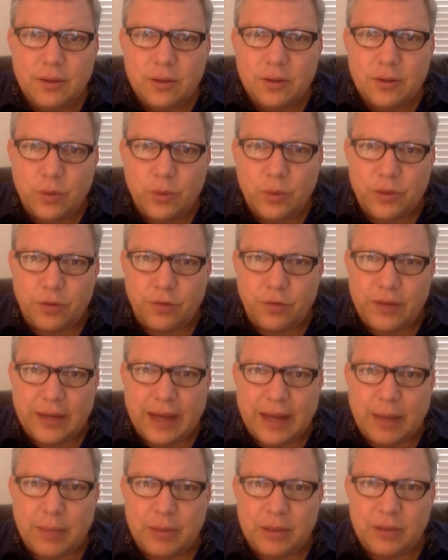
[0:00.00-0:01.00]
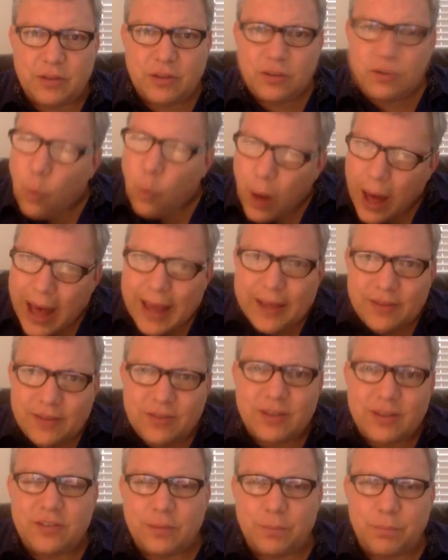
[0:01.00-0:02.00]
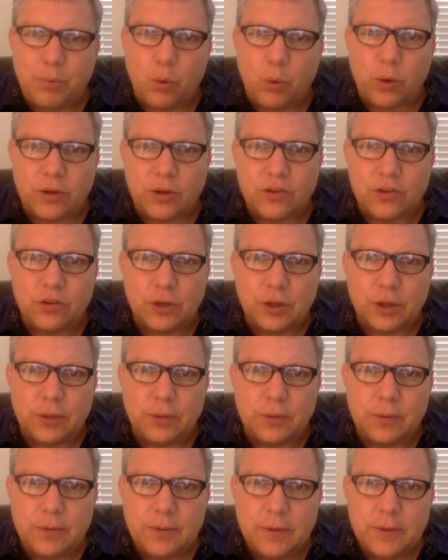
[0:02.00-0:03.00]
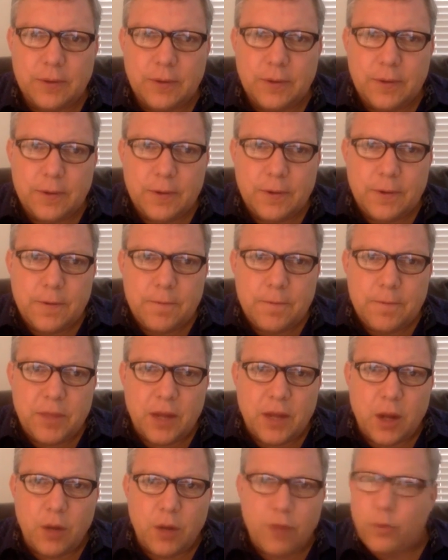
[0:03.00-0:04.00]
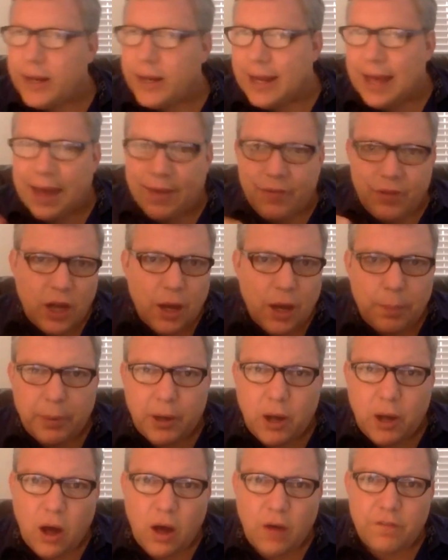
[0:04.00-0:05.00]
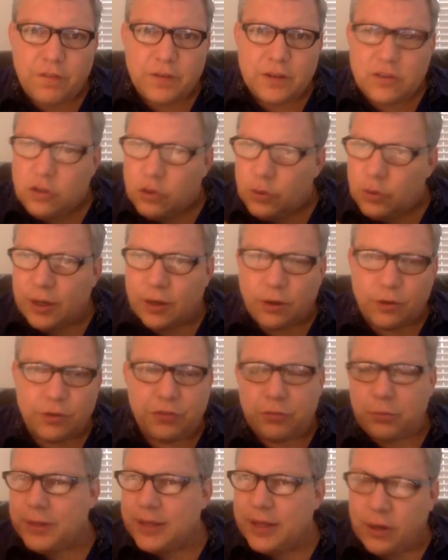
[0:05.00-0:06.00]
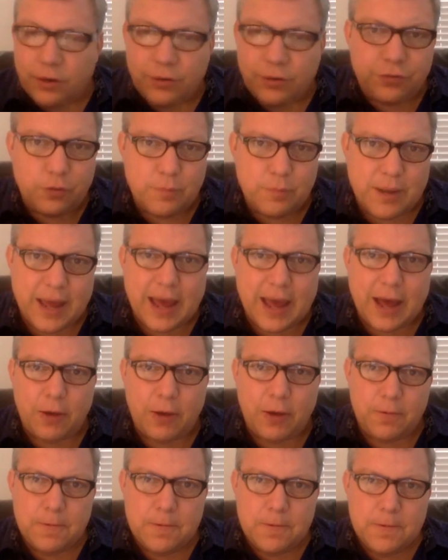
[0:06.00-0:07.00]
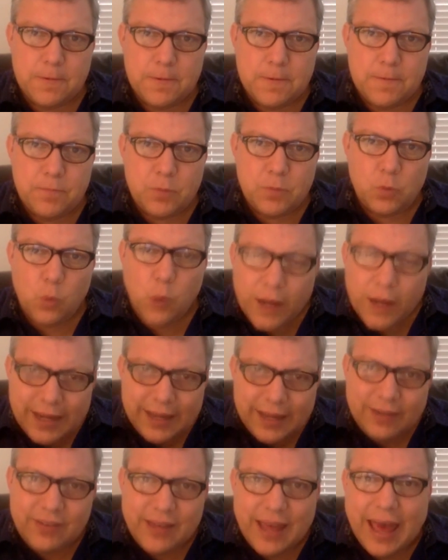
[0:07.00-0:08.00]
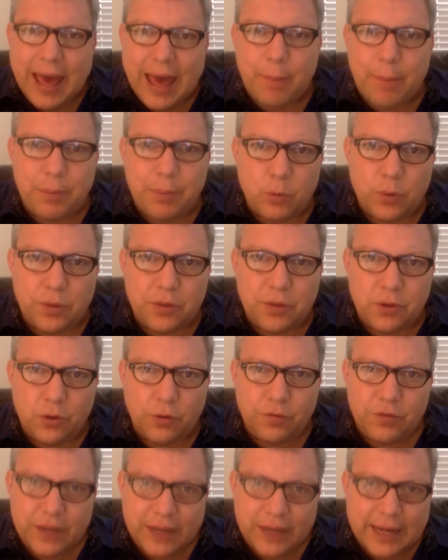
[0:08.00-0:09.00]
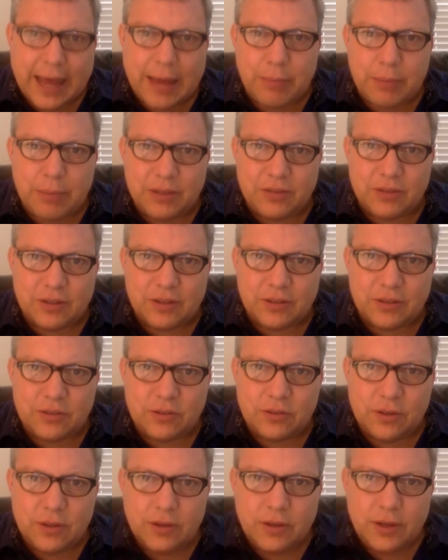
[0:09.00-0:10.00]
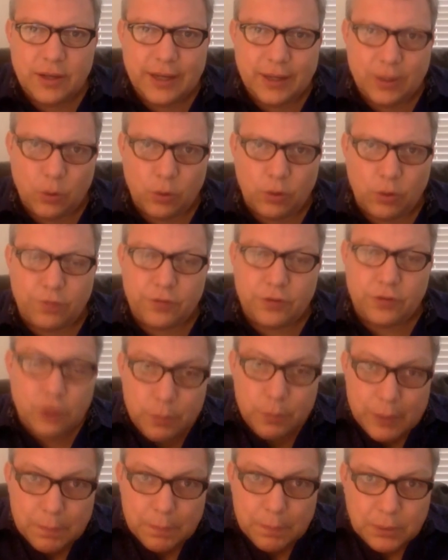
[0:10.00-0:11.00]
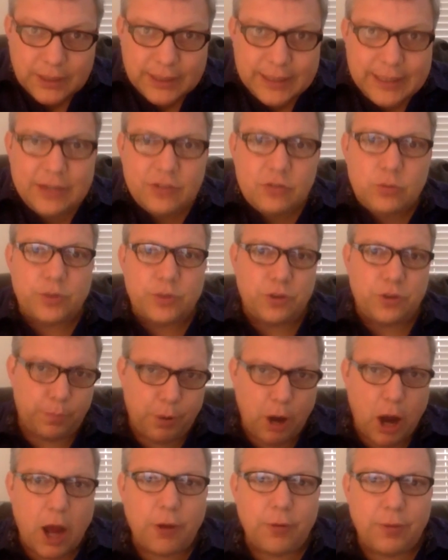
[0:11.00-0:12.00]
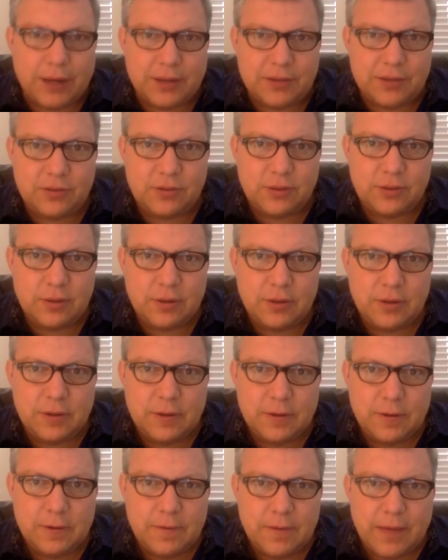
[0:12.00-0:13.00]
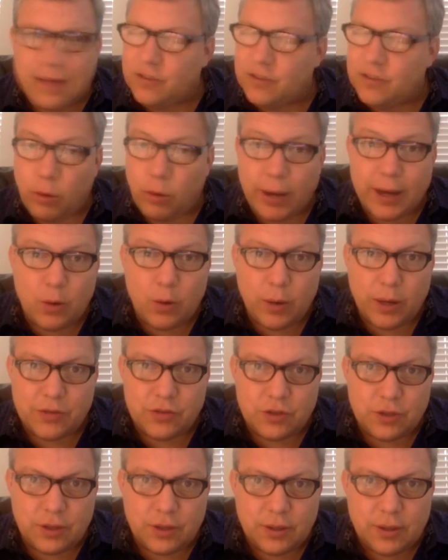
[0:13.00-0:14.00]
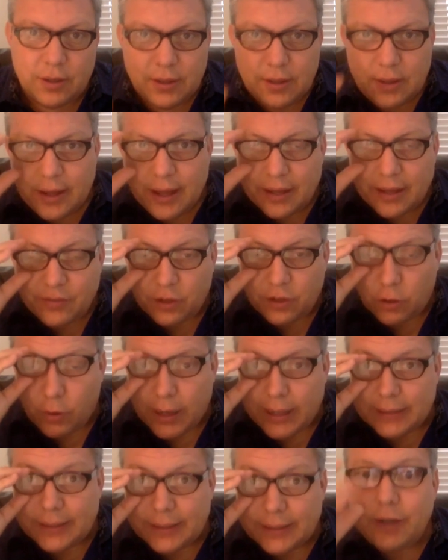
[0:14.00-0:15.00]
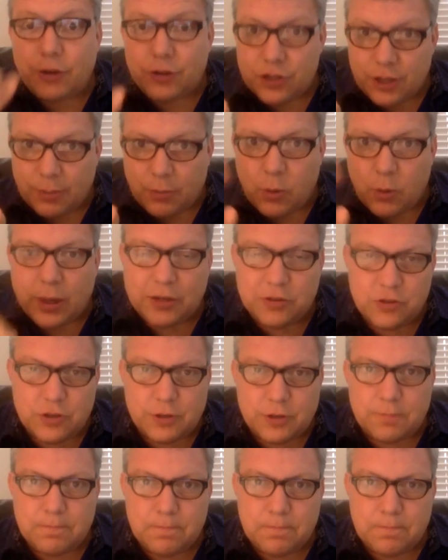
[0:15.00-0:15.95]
with your V&I business? Why is this important to you? You know, if we could have a cup of coffee 2 years, 3 years from now, what needs to happen with your V&I business in order for you to be pleased with your progress? That's a great question. That's a great leadership question.